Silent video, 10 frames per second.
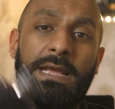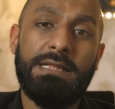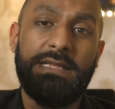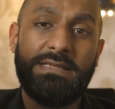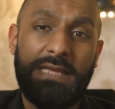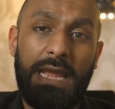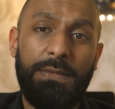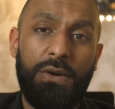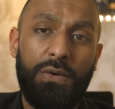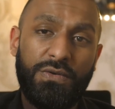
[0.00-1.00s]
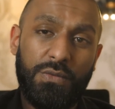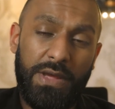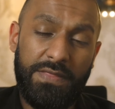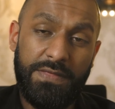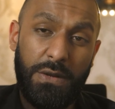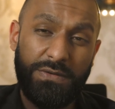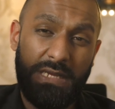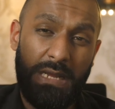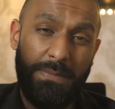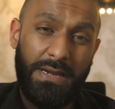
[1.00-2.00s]
The same goes with Dolce
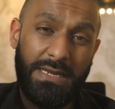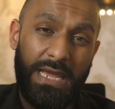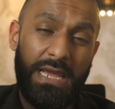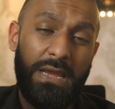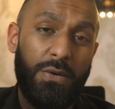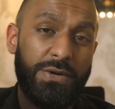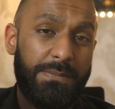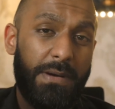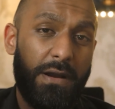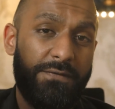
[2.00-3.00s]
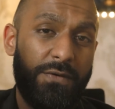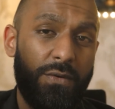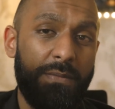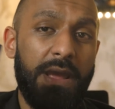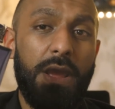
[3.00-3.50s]
Gabbana K Eau de Parfum.